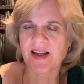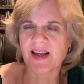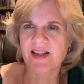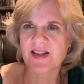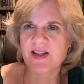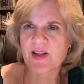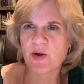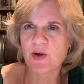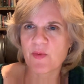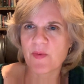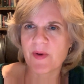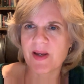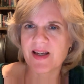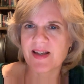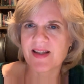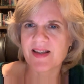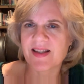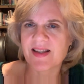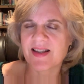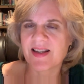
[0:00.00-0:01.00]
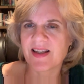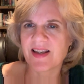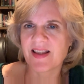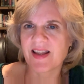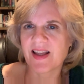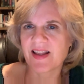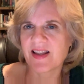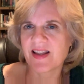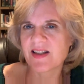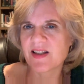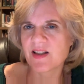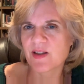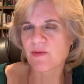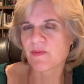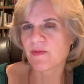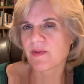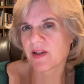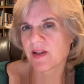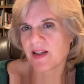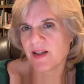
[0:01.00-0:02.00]
And so we can see that this is
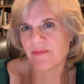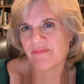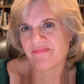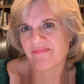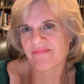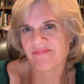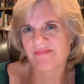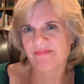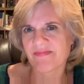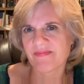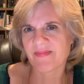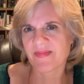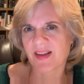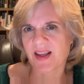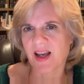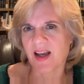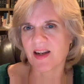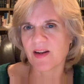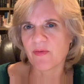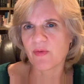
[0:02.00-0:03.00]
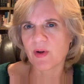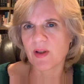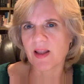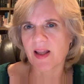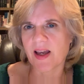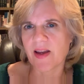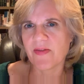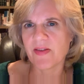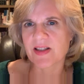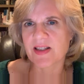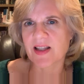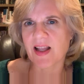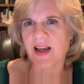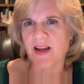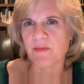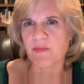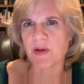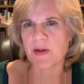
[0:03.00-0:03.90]
really kind of what life is like.